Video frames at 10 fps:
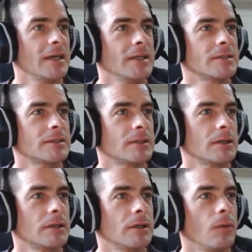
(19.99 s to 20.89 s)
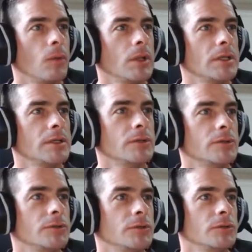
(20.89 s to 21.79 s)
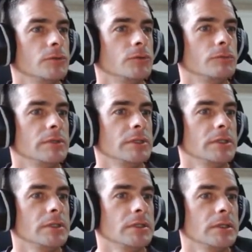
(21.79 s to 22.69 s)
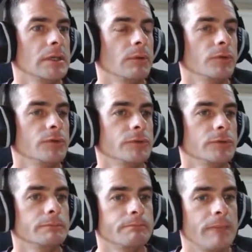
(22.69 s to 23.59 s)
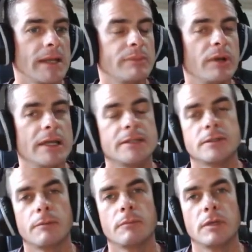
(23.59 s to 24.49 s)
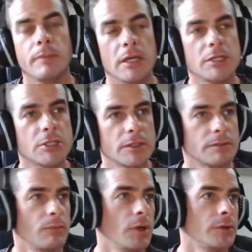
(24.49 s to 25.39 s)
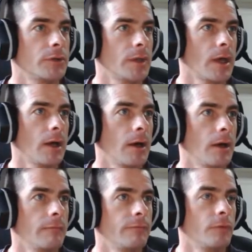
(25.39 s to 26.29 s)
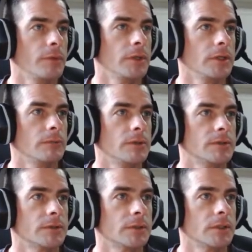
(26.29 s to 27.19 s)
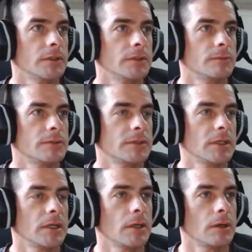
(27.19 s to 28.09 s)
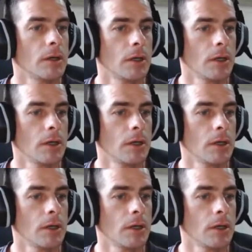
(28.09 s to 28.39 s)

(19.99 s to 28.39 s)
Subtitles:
It's only used to be able to manipulate some images, but for me it was an interesting